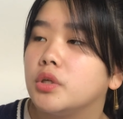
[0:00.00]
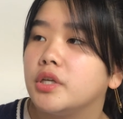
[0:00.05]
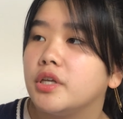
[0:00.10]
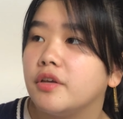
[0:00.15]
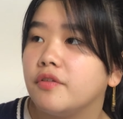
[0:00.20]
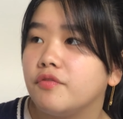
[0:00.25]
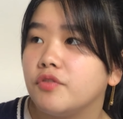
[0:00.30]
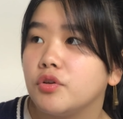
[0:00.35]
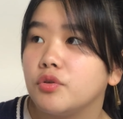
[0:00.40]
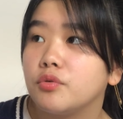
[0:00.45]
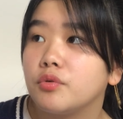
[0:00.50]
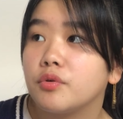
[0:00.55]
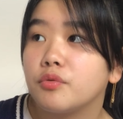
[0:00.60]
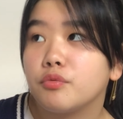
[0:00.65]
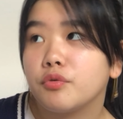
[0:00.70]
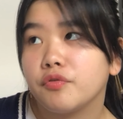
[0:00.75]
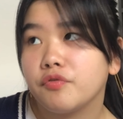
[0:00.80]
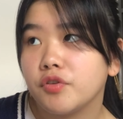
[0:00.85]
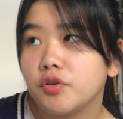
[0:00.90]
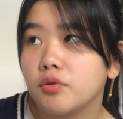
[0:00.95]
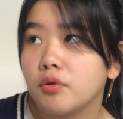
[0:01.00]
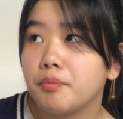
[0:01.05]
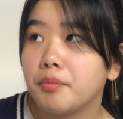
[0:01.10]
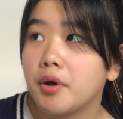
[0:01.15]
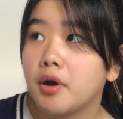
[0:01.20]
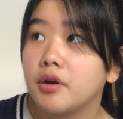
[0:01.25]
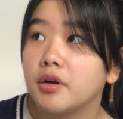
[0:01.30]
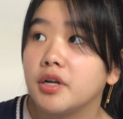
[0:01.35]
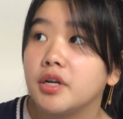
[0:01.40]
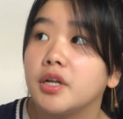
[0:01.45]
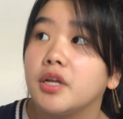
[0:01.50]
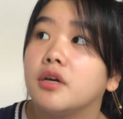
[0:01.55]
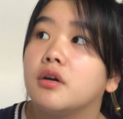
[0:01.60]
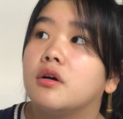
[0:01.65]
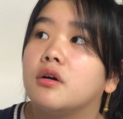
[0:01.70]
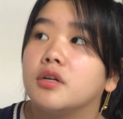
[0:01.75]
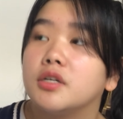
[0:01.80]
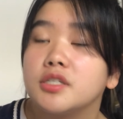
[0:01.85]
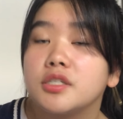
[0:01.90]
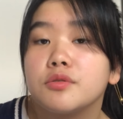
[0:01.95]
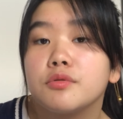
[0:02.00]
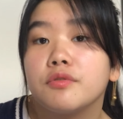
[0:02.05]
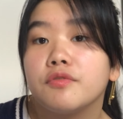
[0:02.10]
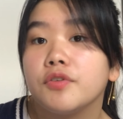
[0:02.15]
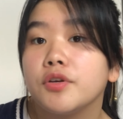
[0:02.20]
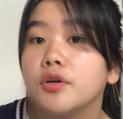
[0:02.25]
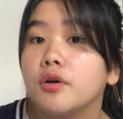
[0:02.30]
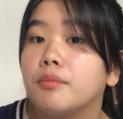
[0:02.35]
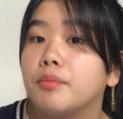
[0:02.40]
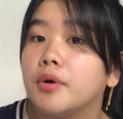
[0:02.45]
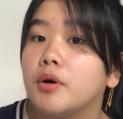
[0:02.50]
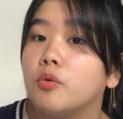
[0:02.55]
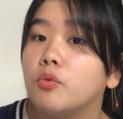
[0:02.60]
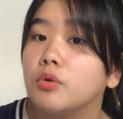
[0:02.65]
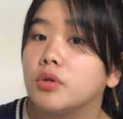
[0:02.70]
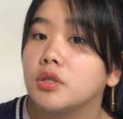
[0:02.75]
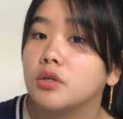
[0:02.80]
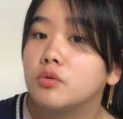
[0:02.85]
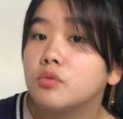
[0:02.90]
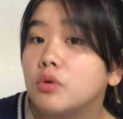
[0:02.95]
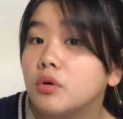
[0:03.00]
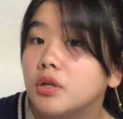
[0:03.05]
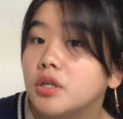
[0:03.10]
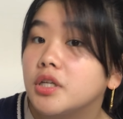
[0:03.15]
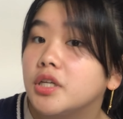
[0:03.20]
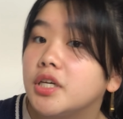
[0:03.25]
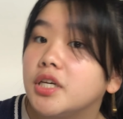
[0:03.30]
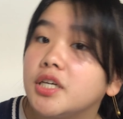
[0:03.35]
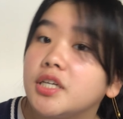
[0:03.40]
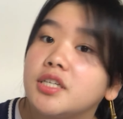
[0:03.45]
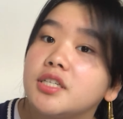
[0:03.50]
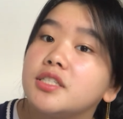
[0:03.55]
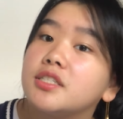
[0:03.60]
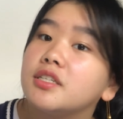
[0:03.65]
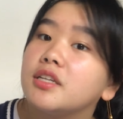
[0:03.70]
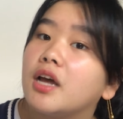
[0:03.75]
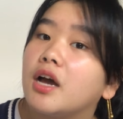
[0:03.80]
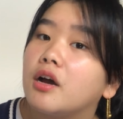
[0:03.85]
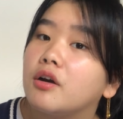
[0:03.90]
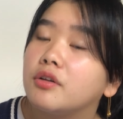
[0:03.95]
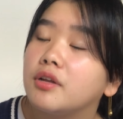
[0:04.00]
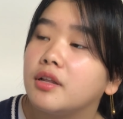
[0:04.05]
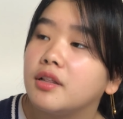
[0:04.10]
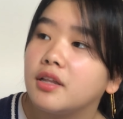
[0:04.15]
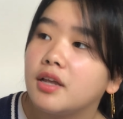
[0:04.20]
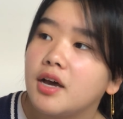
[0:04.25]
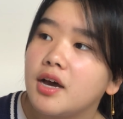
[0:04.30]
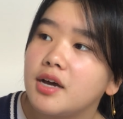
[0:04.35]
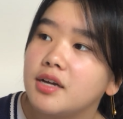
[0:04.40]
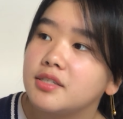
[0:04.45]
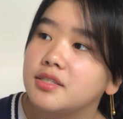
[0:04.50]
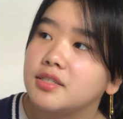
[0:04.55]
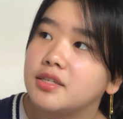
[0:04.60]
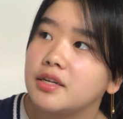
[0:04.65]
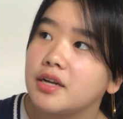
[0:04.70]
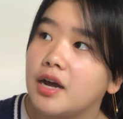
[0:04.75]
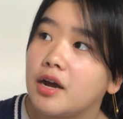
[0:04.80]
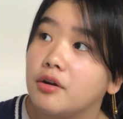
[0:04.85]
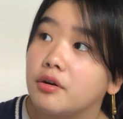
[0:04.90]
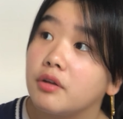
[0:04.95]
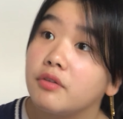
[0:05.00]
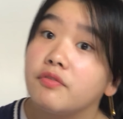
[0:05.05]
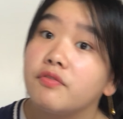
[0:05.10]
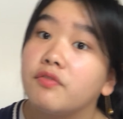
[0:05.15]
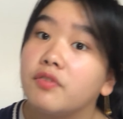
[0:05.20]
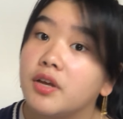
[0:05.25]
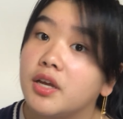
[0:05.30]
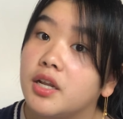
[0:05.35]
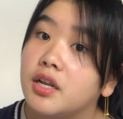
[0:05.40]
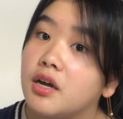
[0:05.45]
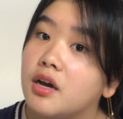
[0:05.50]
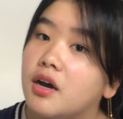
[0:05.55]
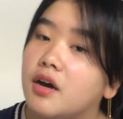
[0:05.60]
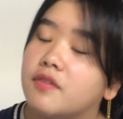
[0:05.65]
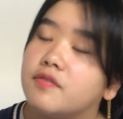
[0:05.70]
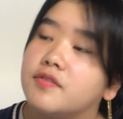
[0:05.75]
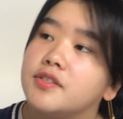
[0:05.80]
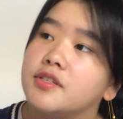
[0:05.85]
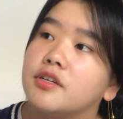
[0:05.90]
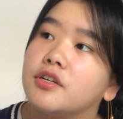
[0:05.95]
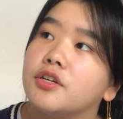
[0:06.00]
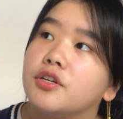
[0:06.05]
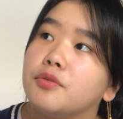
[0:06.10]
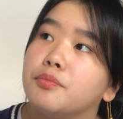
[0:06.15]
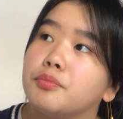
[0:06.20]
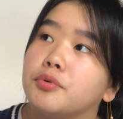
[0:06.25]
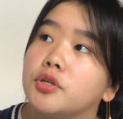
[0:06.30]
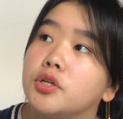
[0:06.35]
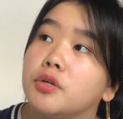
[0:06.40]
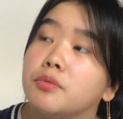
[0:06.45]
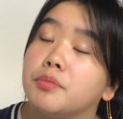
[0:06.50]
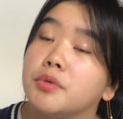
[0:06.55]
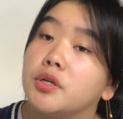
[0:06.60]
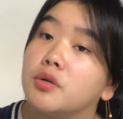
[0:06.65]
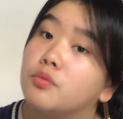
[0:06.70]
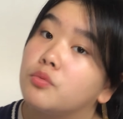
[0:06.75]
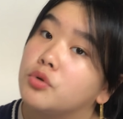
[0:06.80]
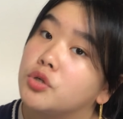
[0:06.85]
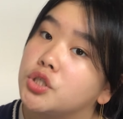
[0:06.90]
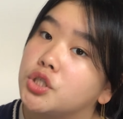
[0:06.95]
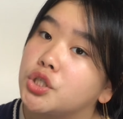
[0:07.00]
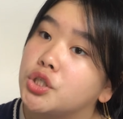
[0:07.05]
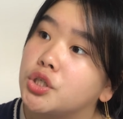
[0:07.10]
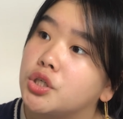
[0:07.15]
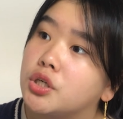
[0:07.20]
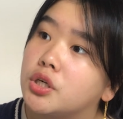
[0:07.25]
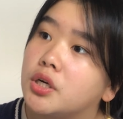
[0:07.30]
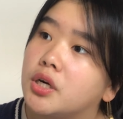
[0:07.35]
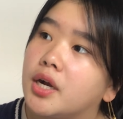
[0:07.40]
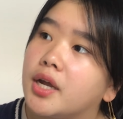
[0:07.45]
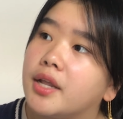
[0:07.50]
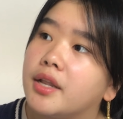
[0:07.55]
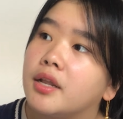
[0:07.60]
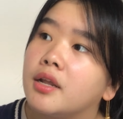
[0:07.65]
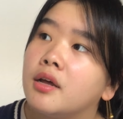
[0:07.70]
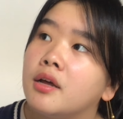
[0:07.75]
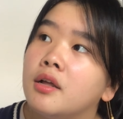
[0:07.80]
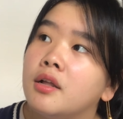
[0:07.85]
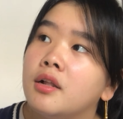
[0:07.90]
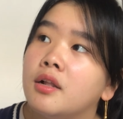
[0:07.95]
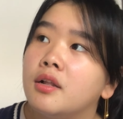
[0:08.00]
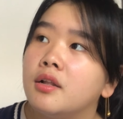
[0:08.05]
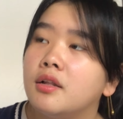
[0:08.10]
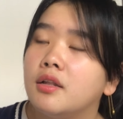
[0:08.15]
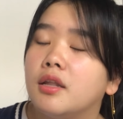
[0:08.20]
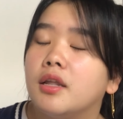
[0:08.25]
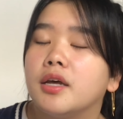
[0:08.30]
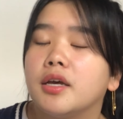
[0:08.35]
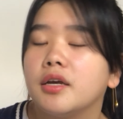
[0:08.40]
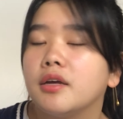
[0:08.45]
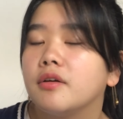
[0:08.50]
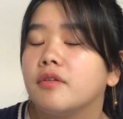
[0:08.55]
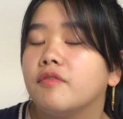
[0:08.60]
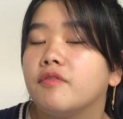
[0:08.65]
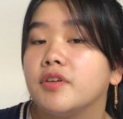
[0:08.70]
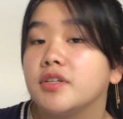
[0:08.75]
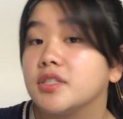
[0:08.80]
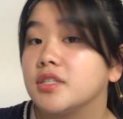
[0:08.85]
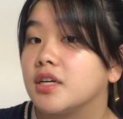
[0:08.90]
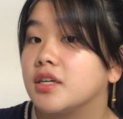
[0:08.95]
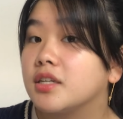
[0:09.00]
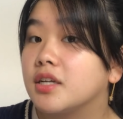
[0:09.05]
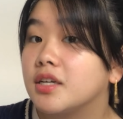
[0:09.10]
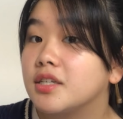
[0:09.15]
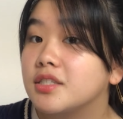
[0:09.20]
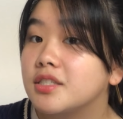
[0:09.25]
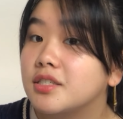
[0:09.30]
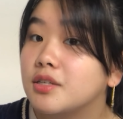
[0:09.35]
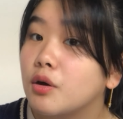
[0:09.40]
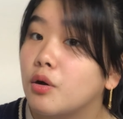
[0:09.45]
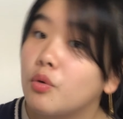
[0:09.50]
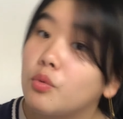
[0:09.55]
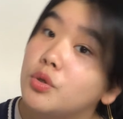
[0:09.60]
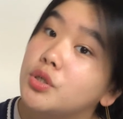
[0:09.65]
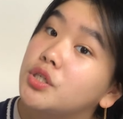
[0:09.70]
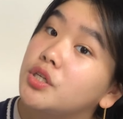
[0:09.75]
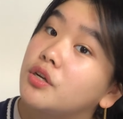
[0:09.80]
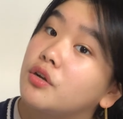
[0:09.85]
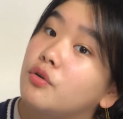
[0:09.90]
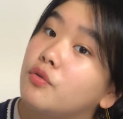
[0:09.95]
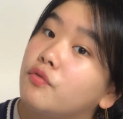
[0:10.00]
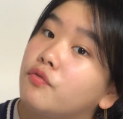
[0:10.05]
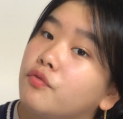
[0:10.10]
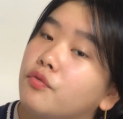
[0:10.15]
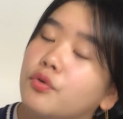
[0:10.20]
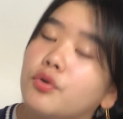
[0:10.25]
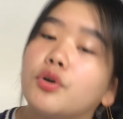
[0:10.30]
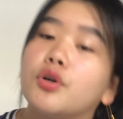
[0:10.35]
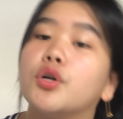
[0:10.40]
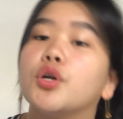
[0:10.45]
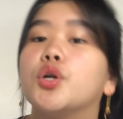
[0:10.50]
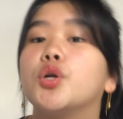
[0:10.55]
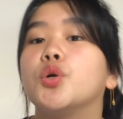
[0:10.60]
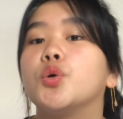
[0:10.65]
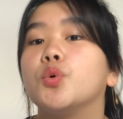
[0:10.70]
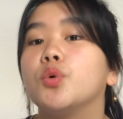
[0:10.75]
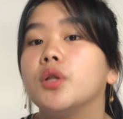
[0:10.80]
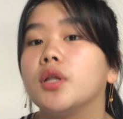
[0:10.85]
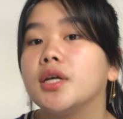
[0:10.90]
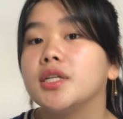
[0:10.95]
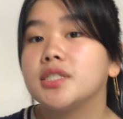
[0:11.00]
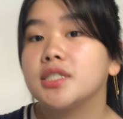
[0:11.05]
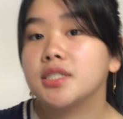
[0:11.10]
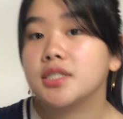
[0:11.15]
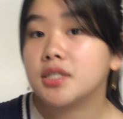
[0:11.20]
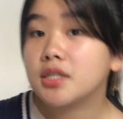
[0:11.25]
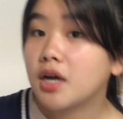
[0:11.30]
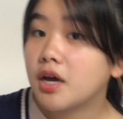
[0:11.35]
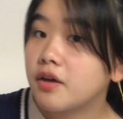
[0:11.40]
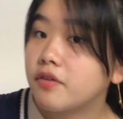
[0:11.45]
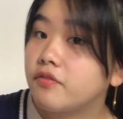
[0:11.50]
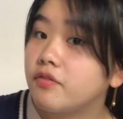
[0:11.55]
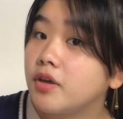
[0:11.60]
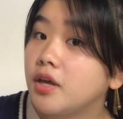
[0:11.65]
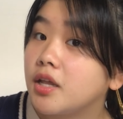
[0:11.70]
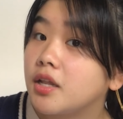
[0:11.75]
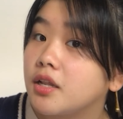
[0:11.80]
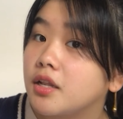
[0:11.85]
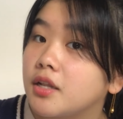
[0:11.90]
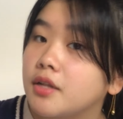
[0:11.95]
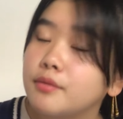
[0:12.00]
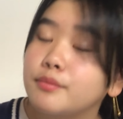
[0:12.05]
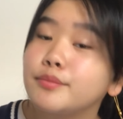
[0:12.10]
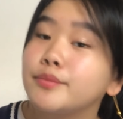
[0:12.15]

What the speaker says: give you a review about it, an honest review about what the quality is and how they last and how they fit after you put them in the washer and like things like that. So with no further ado, let's dive in.